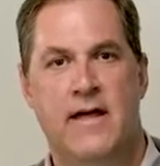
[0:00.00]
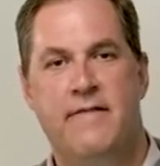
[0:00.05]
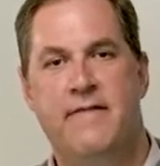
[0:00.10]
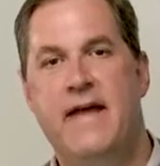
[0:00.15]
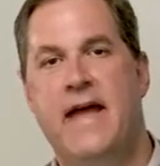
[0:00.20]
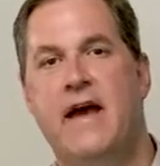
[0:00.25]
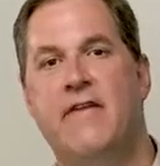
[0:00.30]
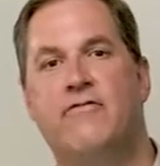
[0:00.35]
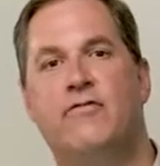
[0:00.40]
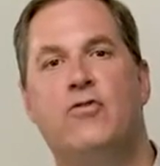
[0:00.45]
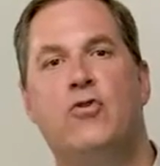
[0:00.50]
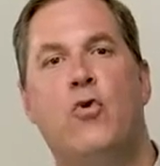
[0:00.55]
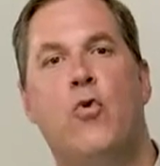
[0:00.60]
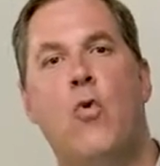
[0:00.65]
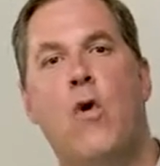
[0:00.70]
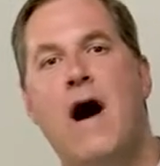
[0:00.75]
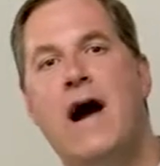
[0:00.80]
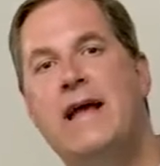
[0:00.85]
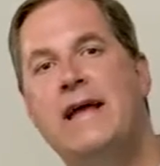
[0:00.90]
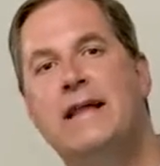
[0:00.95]
They have
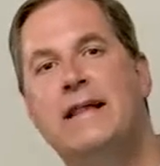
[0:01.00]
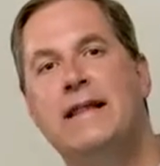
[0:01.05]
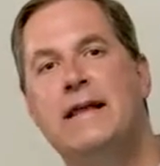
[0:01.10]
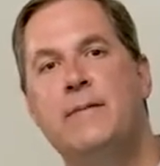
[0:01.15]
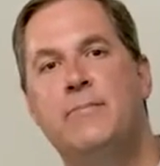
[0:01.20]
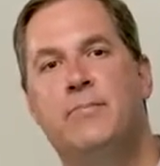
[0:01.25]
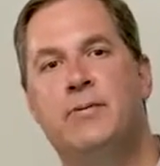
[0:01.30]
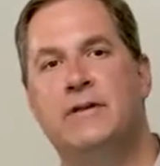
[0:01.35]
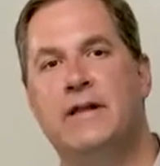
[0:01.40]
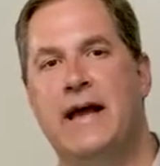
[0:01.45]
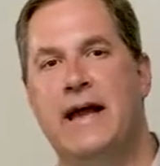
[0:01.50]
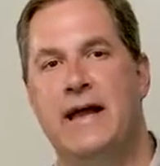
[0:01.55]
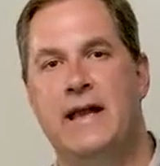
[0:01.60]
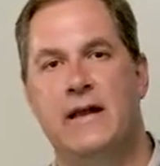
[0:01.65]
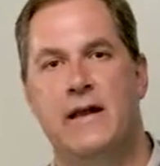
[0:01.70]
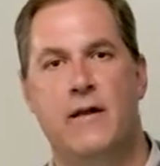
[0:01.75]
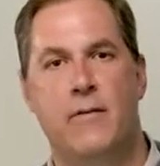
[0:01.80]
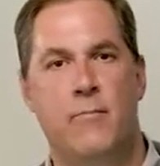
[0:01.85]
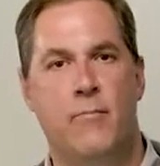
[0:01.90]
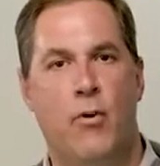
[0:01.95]
quietly played
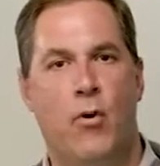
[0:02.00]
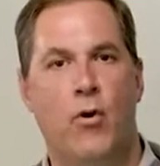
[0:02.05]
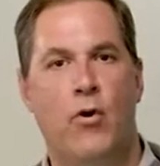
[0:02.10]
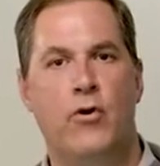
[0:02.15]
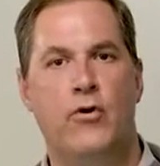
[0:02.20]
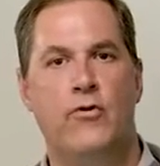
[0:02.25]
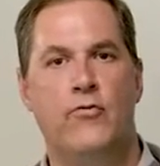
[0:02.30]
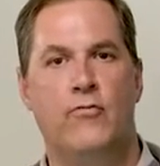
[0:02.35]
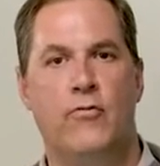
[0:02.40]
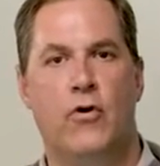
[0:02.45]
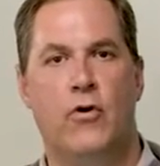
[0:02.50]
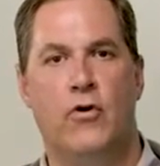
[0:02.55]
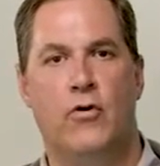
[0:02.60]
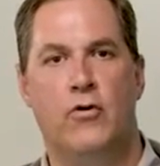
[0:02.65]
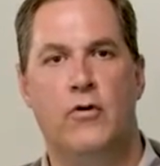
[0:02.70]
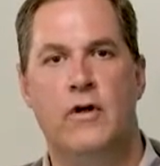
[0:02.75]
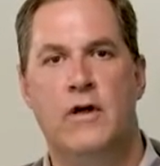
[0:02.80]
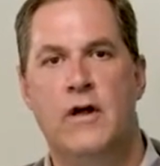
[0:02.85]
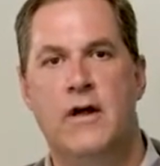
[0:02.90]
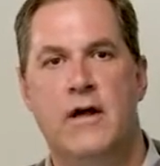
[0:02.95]
an important
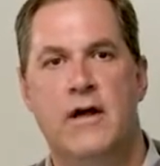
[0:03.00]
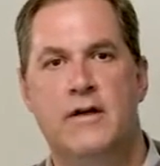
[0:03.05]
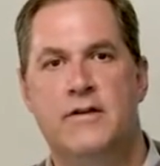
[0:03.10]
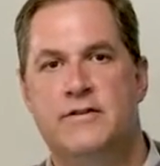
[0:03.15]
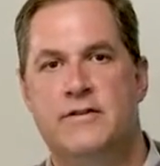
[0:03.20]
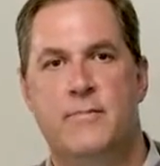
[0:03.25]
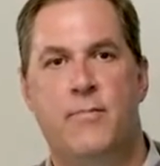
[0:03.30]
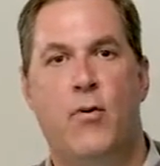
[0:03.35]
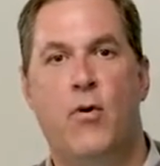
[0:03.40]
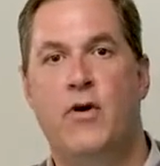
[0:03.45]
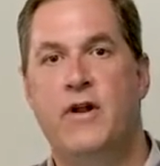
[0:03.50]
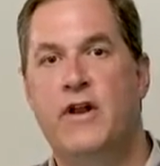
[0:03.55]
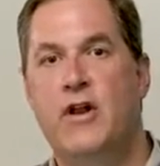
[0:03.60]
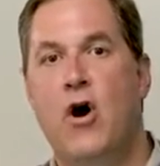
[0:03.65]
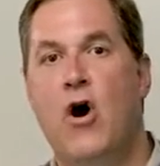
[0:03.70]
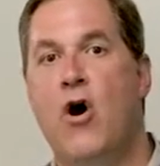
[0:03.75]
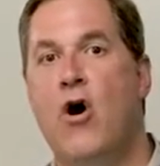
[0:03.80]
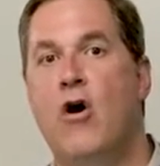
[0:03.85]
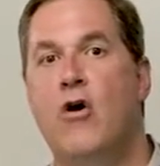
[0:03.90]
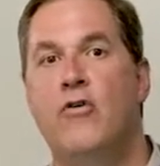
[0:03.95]
role, supporting
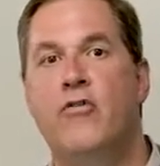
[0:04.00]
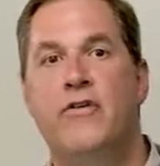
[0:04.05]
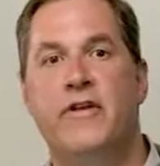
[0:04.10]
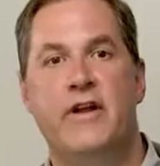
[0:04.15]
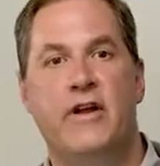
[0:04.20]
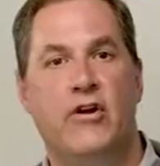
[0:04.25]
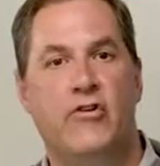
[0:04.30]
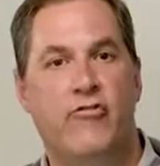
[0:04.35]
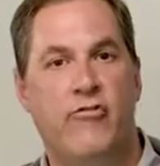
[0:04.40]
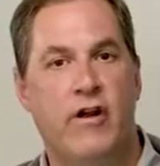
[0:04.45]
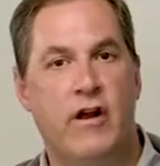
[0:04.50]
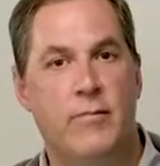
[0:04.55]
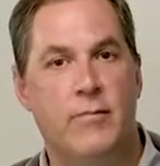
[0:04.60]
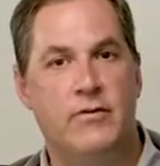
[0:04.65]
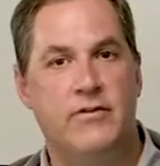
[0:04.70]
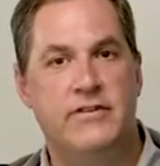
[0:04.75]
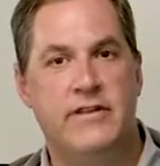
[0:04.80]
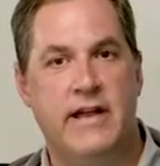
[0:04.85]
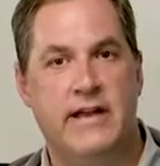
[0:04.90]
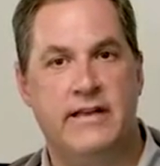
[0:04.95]
all the
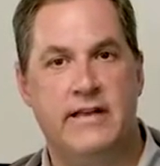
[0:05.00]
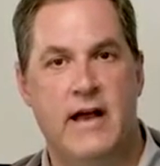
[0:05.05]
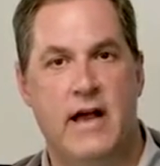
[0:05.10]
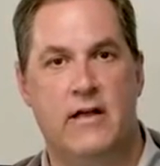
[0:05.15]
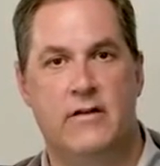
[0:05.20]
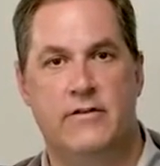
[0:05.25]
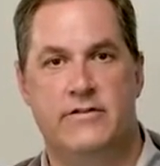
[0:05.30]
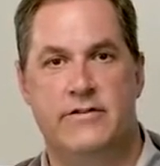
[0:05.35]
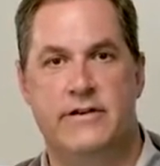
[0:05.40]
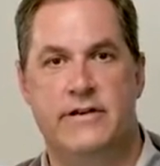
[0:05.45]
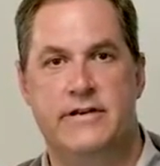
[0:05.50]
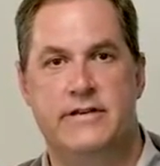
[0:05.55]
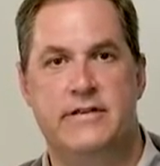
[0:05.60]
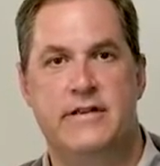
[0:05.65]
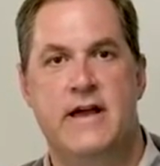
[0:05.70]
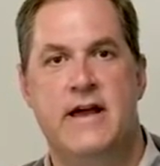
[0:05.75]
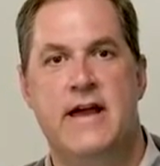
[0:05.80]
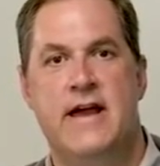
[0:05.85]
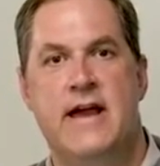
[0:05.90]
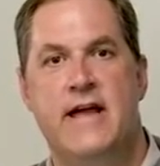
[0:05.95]
incredible technologies
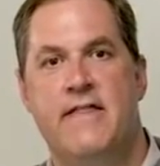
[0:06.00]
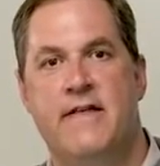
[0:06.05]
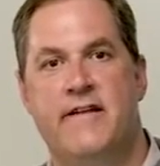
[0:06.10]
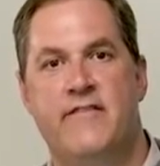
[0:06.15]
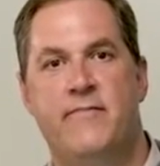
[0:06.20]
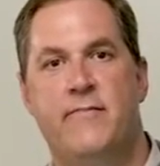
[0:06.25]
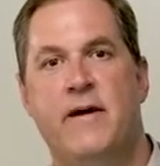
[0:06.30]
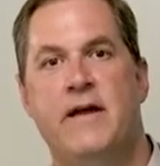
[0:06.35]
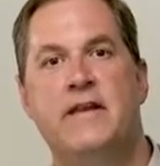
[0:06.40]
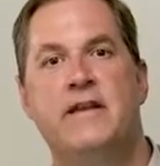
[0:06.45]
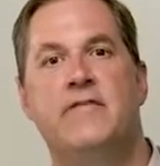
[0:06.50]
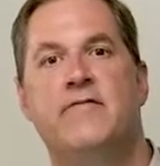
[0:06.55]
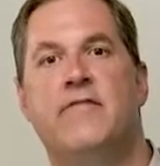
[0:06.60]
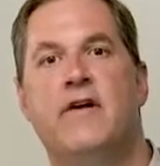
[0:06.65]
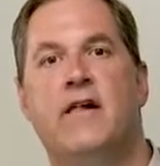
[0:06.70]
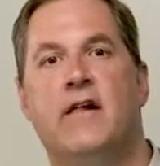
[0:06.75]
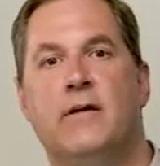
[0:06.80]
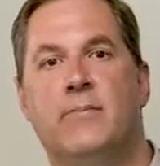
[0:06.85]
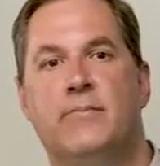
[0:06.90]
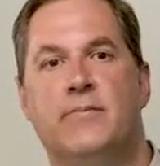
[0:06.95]
that have been
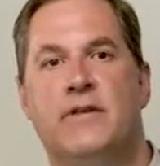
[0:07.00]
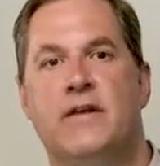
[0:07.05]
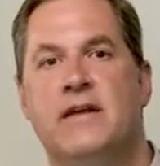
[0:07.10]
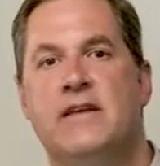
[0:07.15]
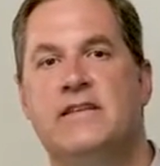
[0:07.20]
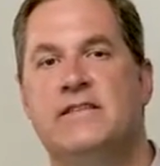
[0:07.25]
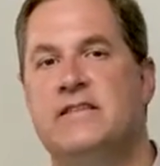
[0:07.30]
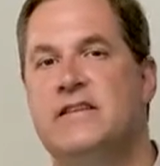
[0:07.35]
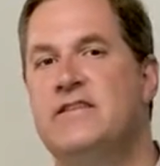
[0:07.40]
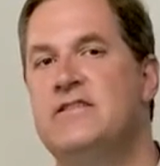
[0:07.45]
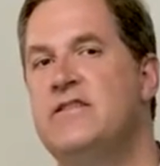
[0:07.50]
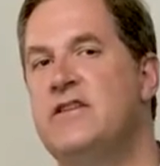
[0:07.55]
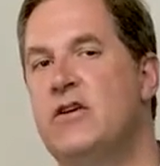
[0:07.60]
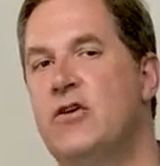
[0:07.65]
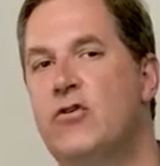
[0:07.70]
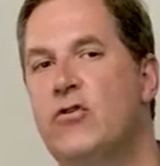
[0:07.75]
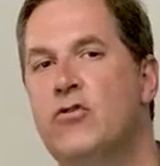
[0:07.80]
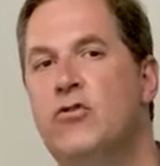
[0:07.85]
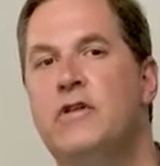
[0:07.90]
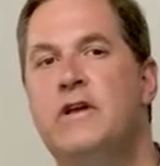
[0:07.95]
developed since the
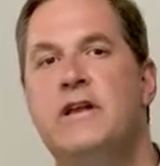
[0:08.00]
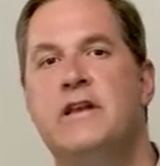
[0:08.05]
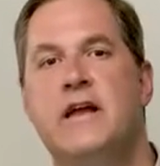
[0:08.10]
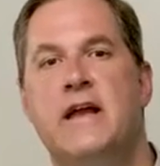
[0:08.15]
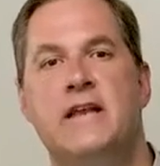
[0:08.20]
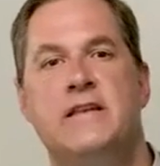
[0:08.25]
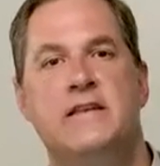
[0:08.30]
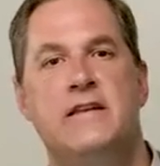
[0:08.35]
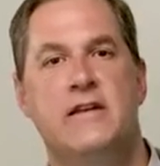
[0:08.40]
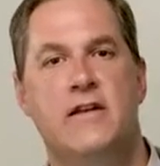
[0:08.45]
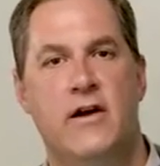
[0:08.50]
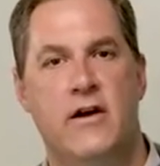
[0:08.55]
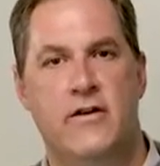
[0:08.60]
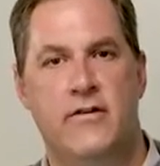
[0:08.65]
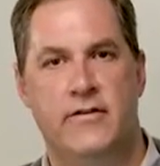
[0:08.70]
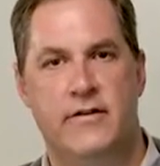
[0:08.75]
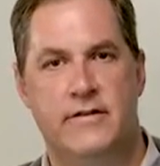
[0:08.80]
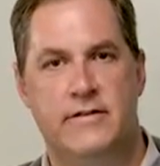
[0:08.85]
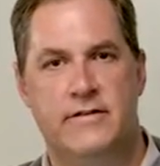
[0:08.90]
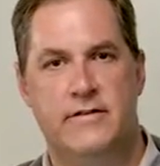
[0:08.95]
early nineteen
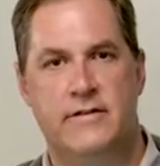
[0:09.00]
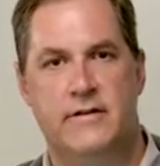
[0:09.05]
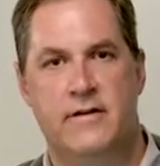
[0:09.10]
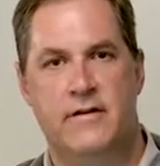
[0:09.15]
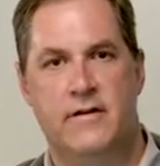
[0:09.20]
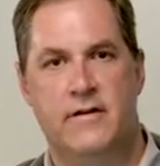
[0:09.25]
hundreds.